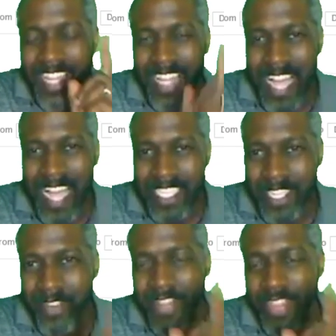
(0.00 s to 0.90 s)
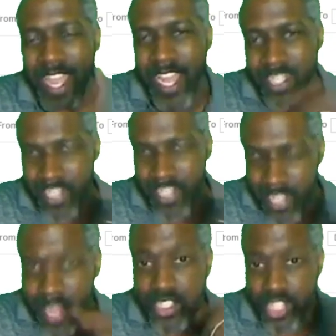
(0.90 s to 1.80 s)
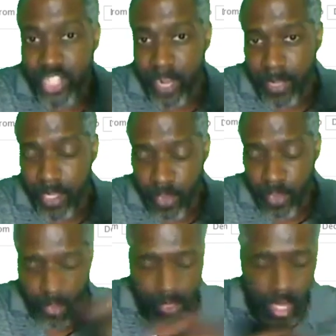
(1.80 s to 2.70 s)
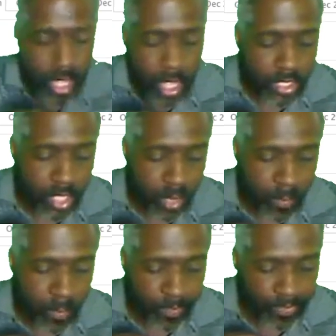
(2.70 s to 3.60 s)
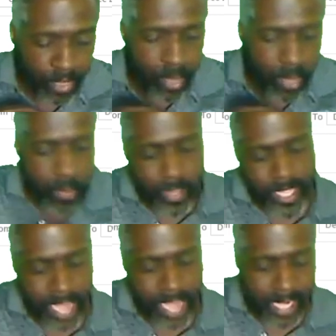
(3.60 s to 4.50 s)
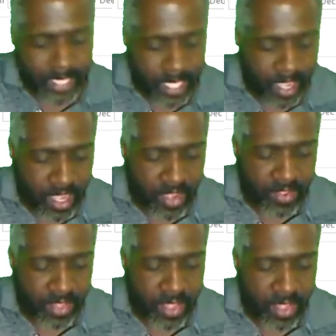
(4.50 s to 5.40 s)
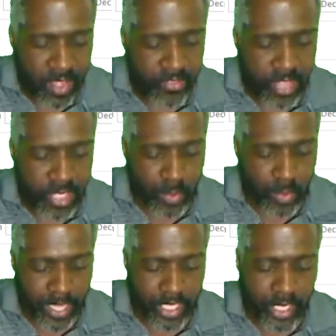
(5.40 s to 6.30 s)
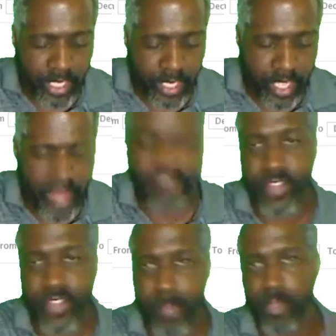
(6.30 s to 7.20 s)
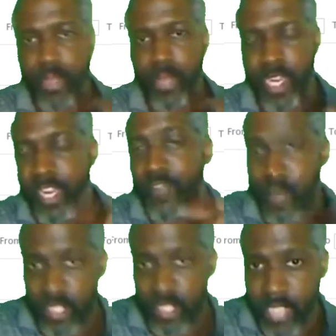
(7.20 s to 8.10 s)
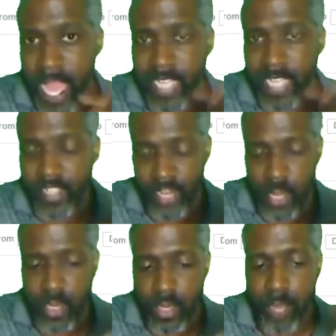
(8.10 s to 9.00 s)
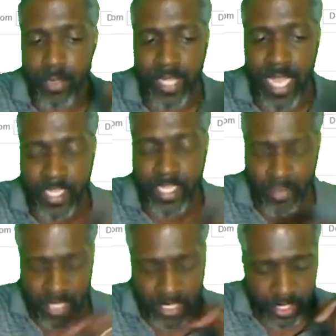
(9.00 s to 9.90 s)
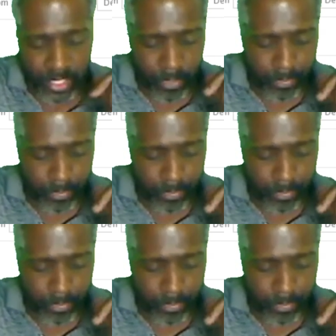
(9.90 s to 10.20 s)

Last year they had a jump in the quarter. So we can kind of see a fluctuation and a flip between an inverse activity going on between last year and this year.